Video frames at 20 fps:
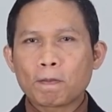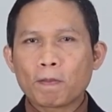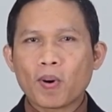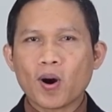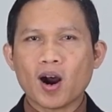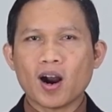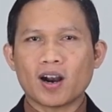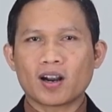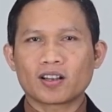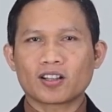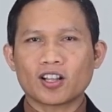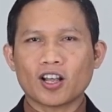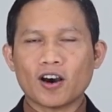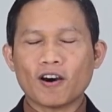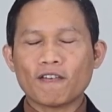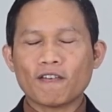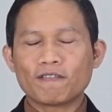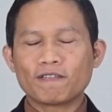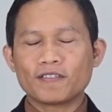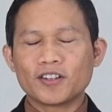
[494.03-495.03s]
part
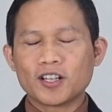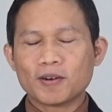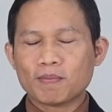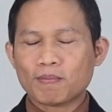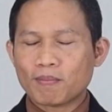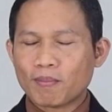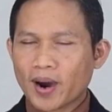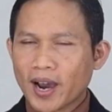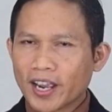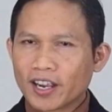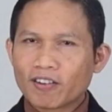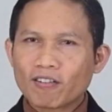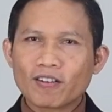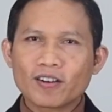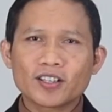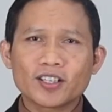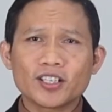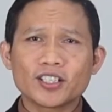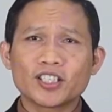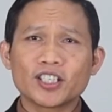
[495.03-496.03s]
of the
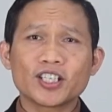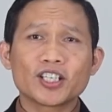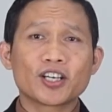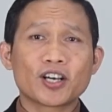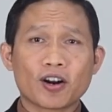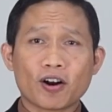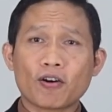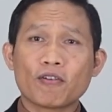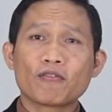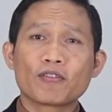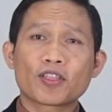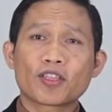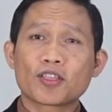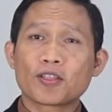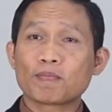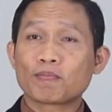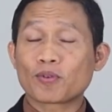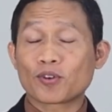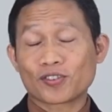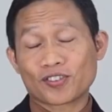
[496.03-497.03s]
microteaching
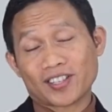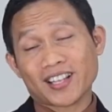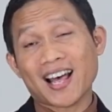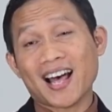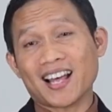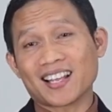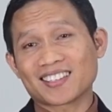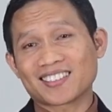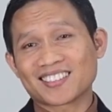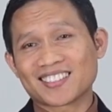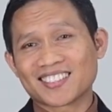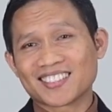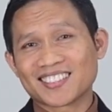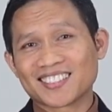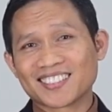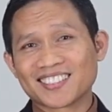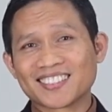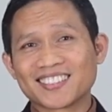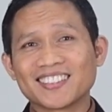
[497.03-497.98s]
growth process.